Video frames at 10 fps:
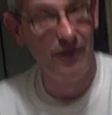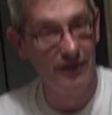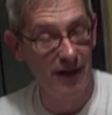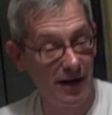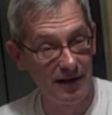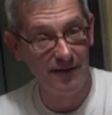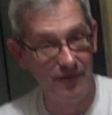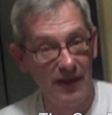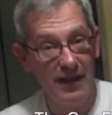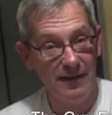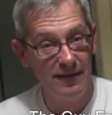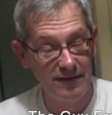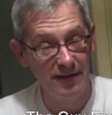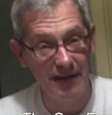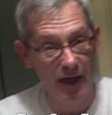Good luck. And if
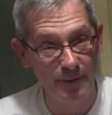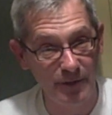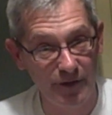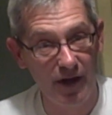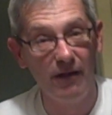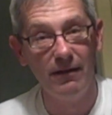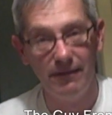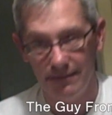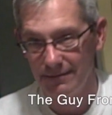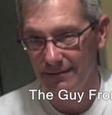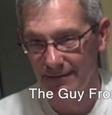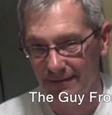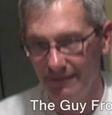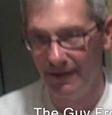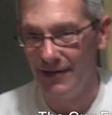this didn't help you at all,
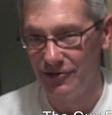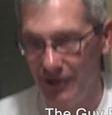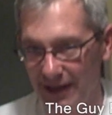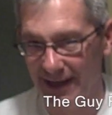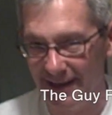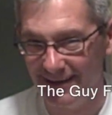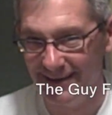watch it again.